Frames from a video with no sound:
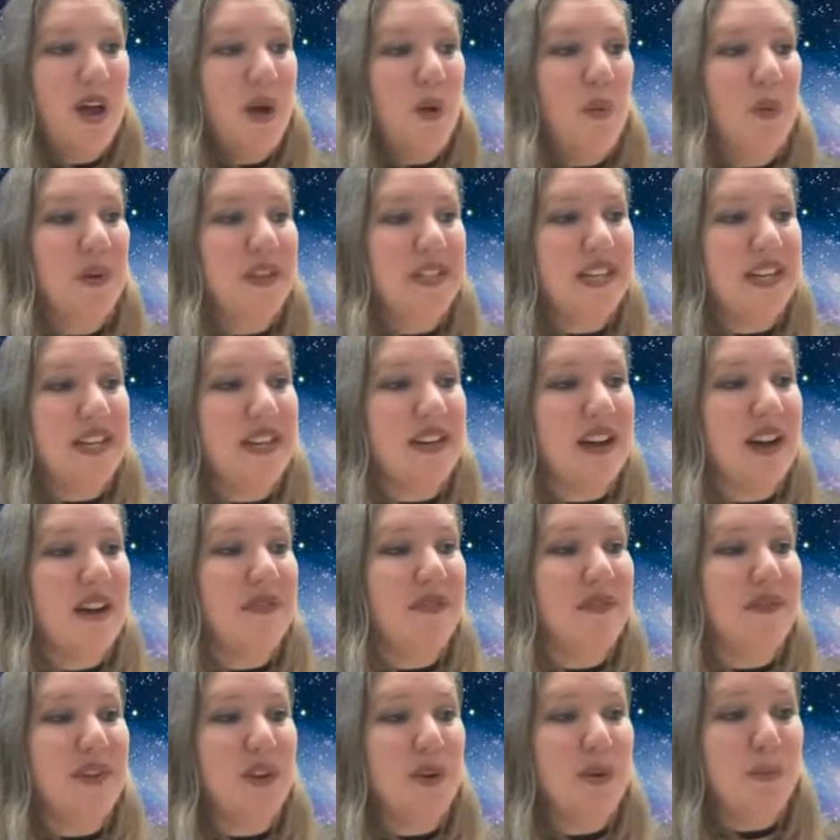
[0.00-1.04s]
Was it a
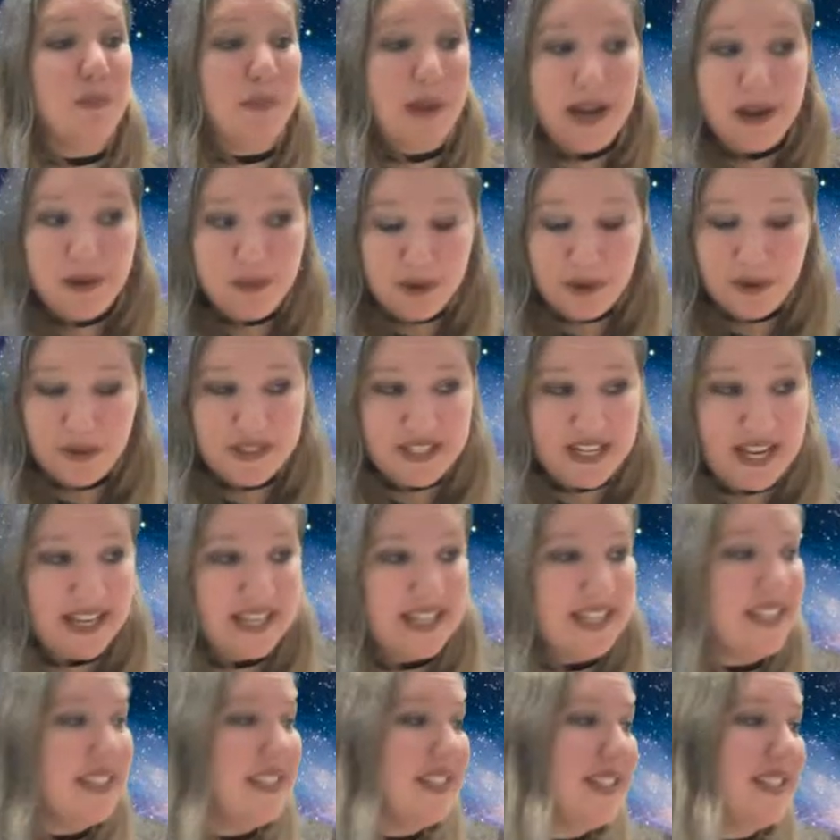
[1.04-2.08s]
few
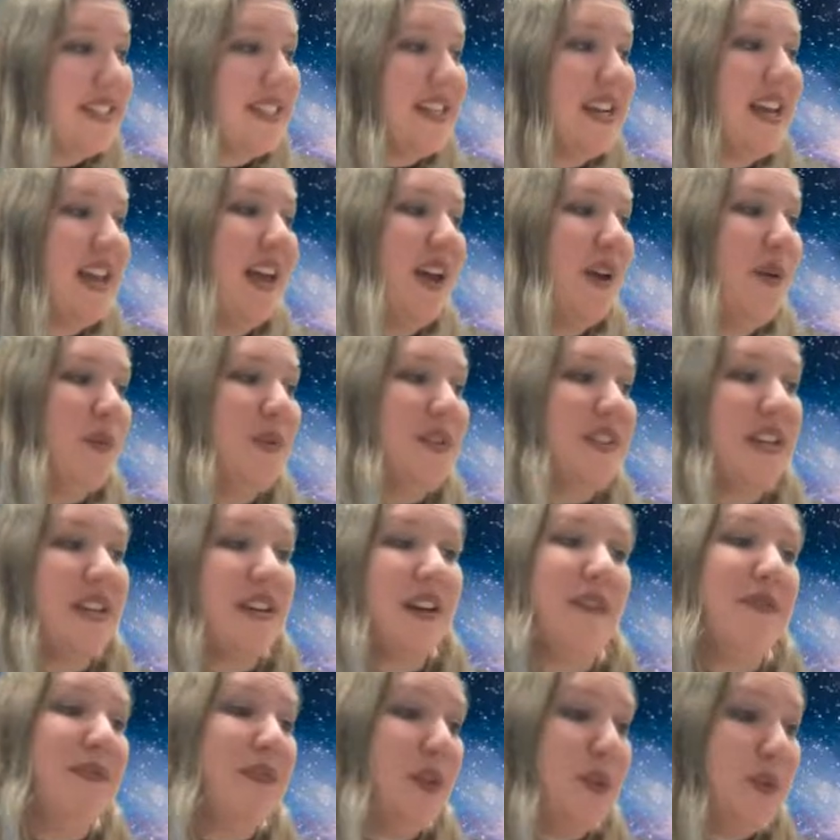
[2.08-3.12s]
microseconds? Was it
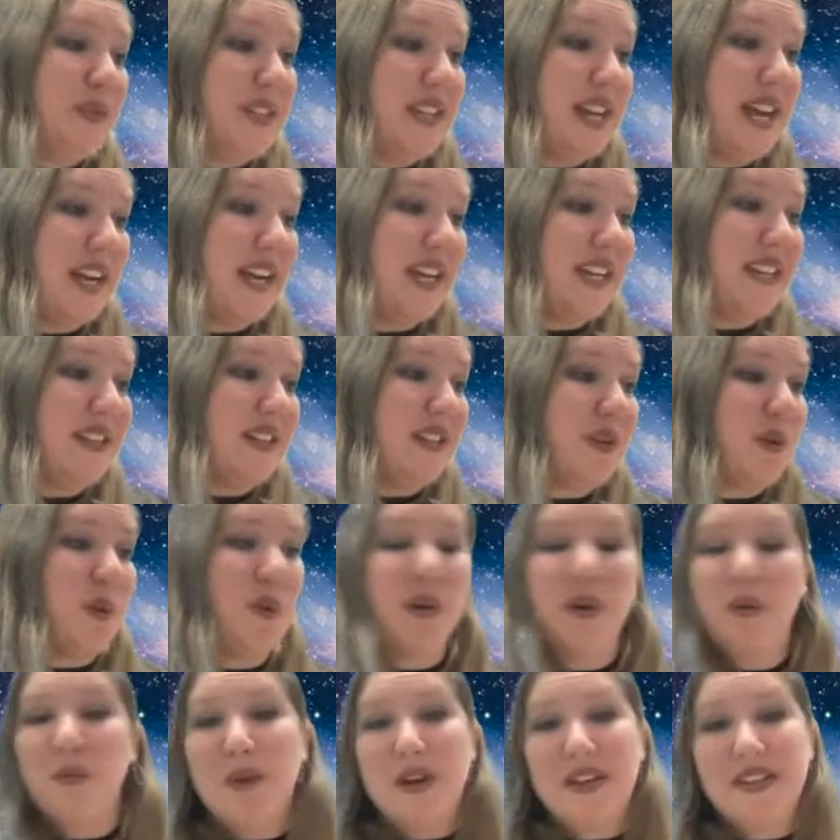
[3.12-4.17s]
a few seconds,
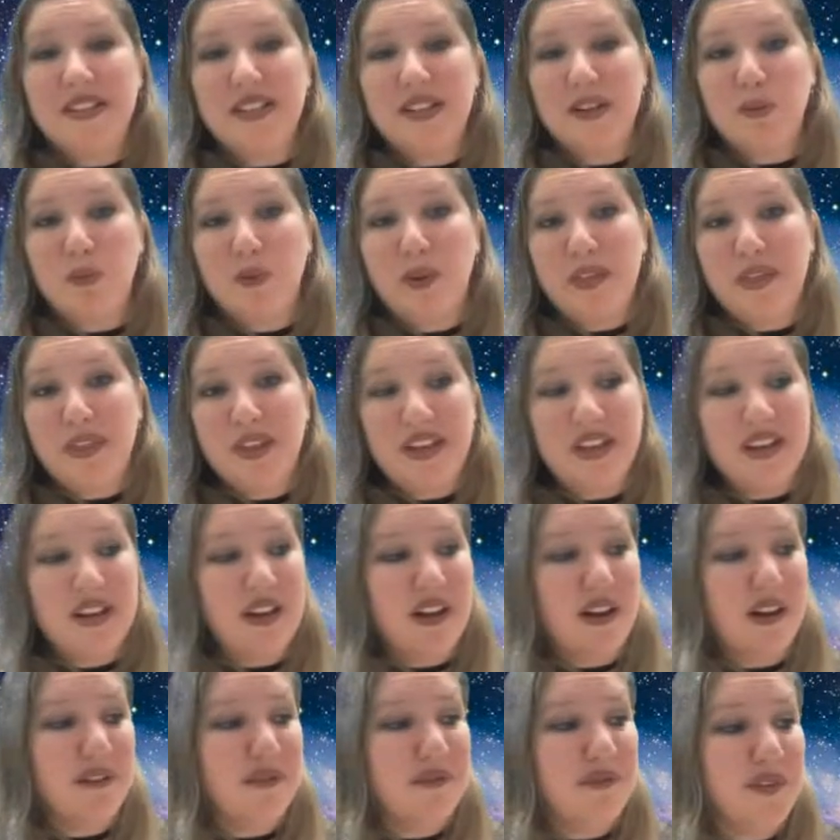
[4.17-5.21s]
or was it within
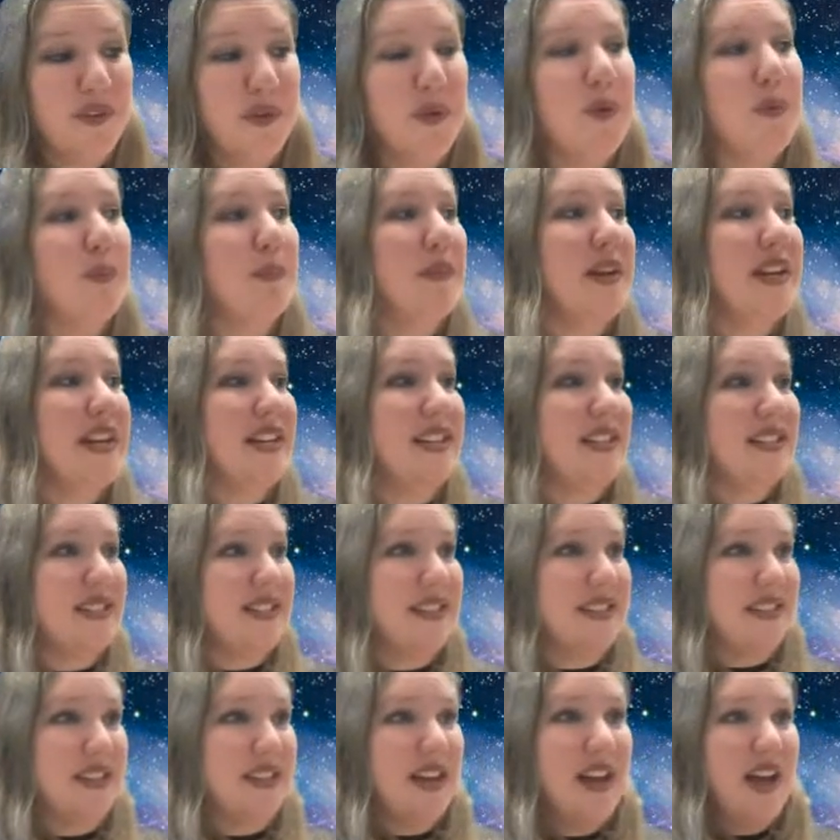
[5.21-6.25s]
a few
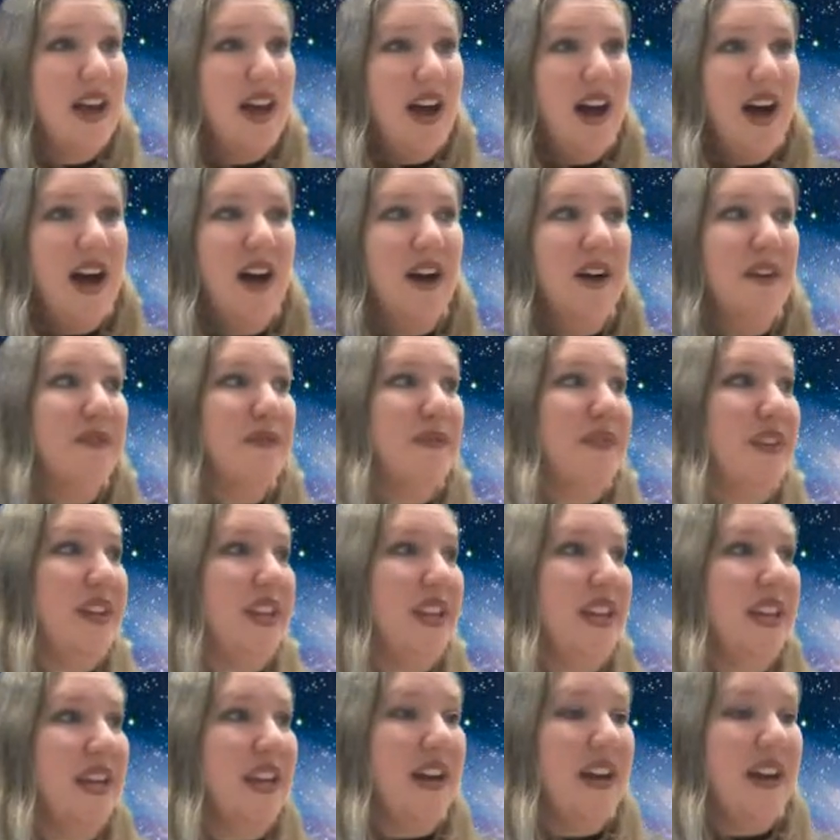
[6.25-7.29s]
minutes of
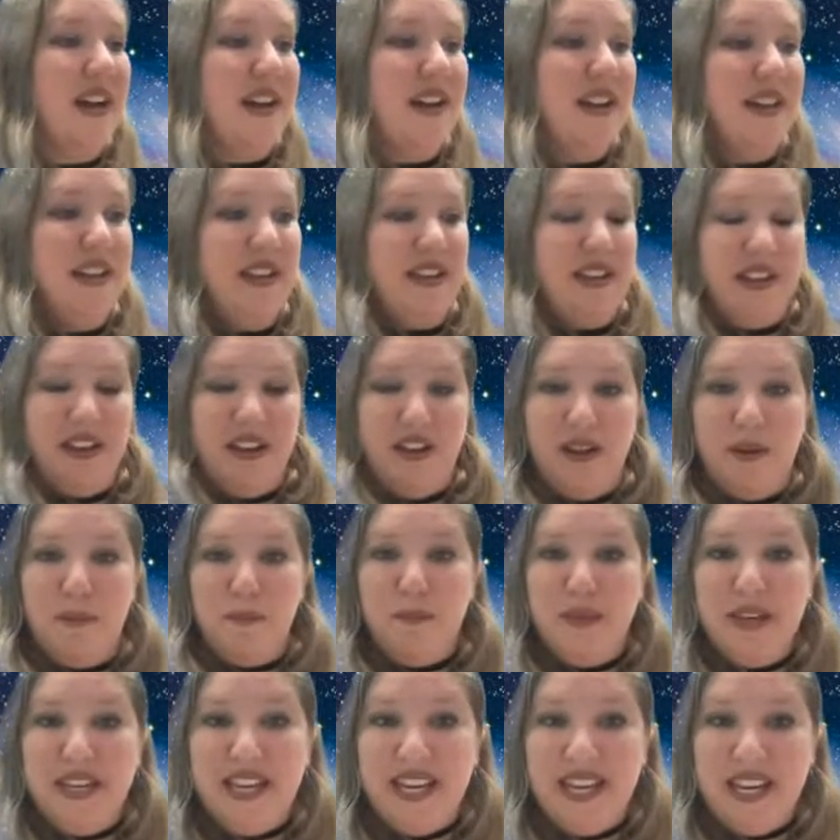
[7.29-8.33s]
the
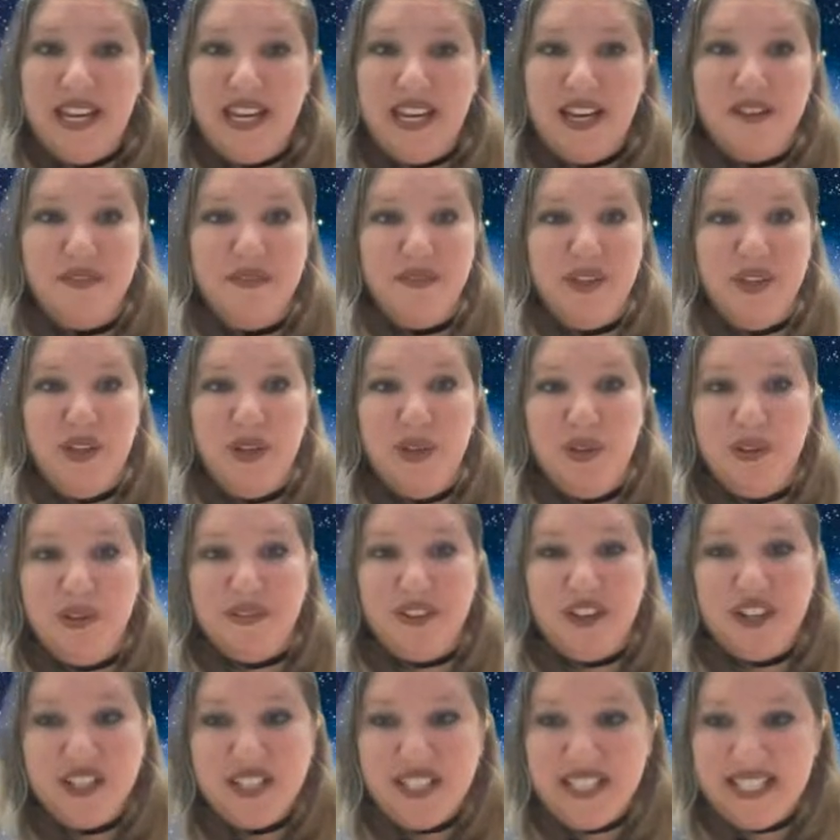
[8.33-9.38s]
beginning of the
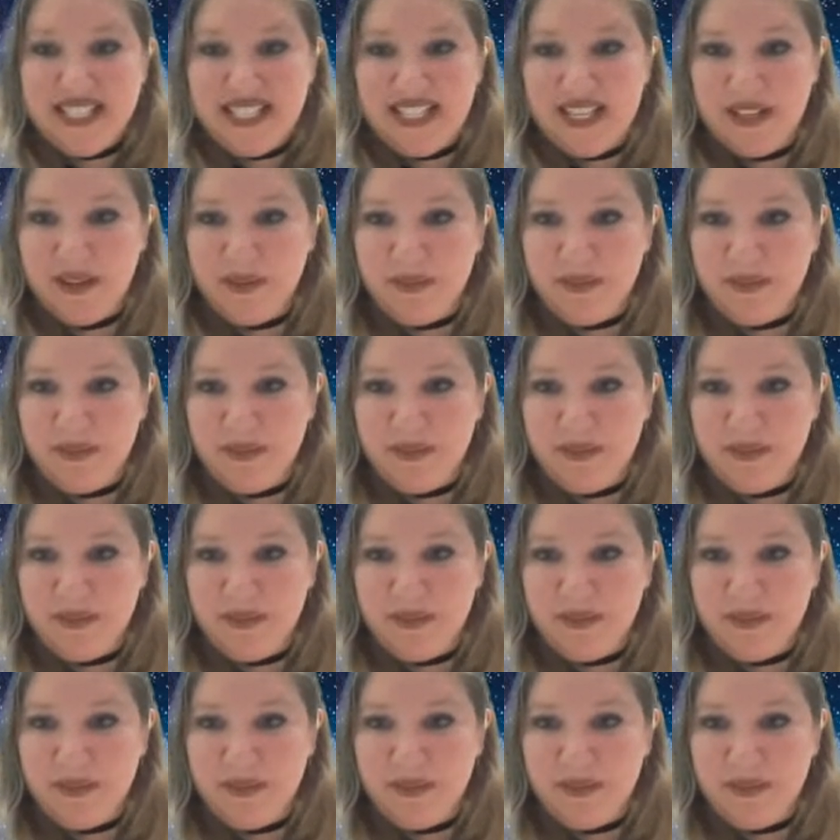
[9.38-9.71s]
universe?